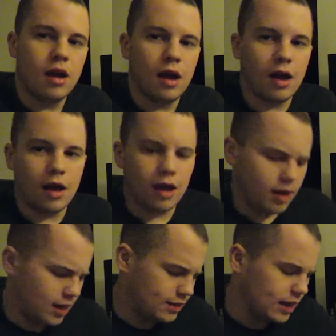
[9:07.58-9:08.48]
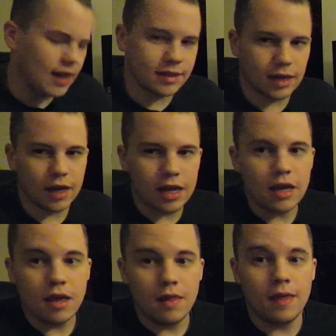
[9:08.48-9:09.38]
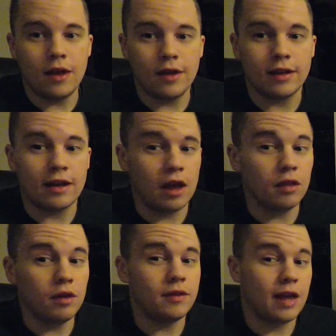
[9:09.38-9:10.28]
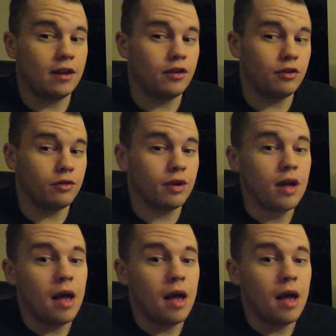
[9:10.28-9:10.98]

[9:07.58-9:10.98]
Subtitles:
It's kind of sucky that you have to download X-2,